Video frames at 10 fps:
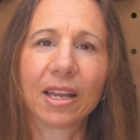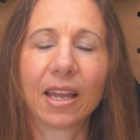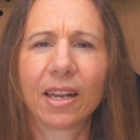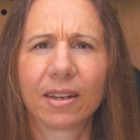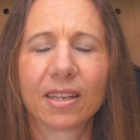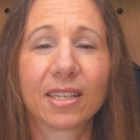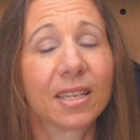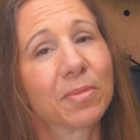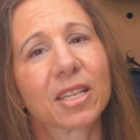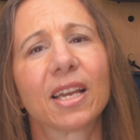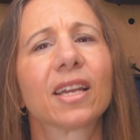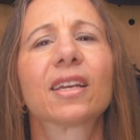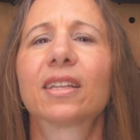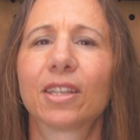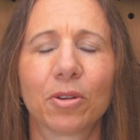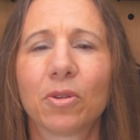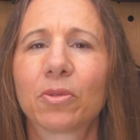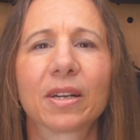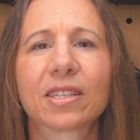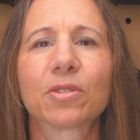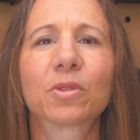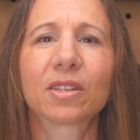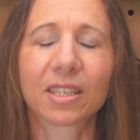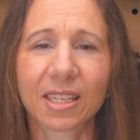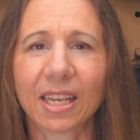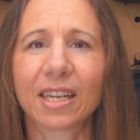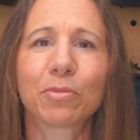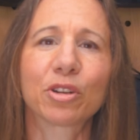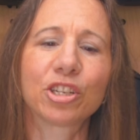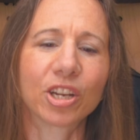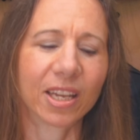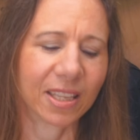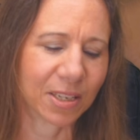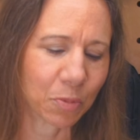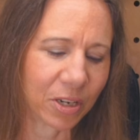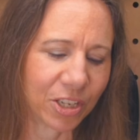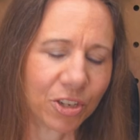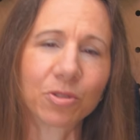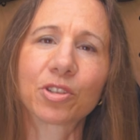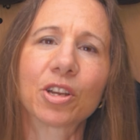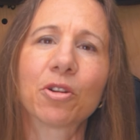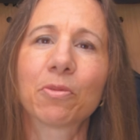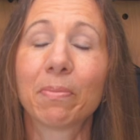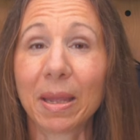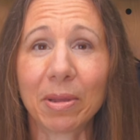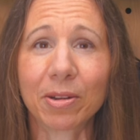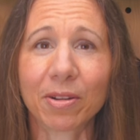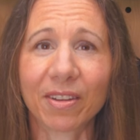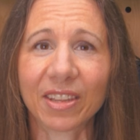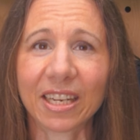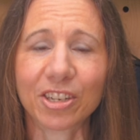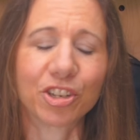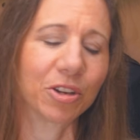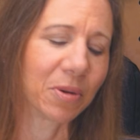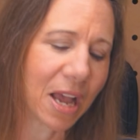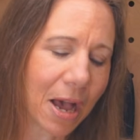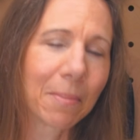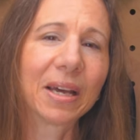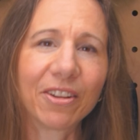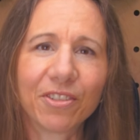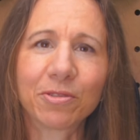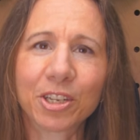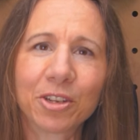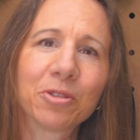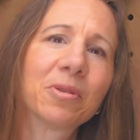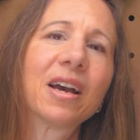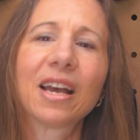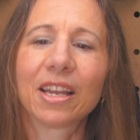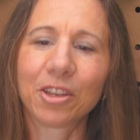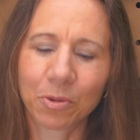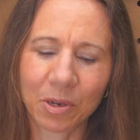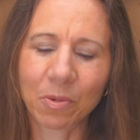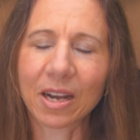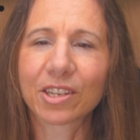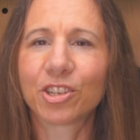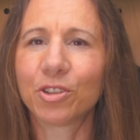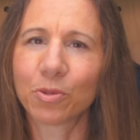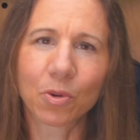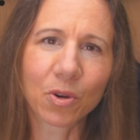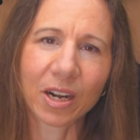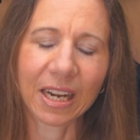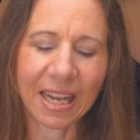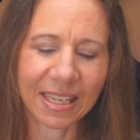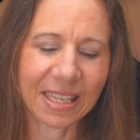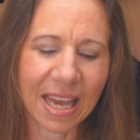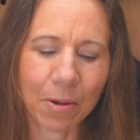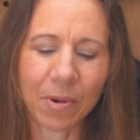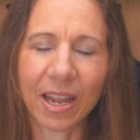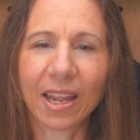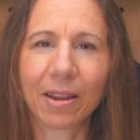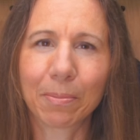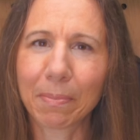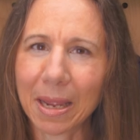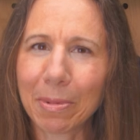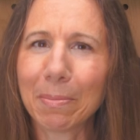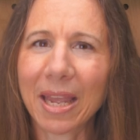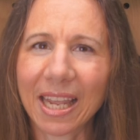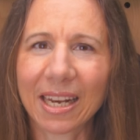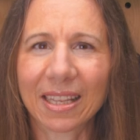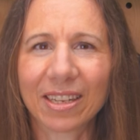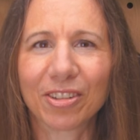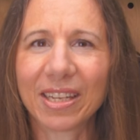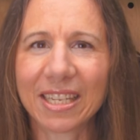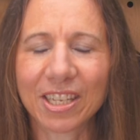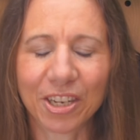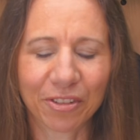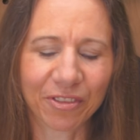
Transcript: and it seems like the whole rest of the world is getting pre-check at this point too, so maybe you don't have that issue. But if you do, you would want to organize that way, maybe make it a little easier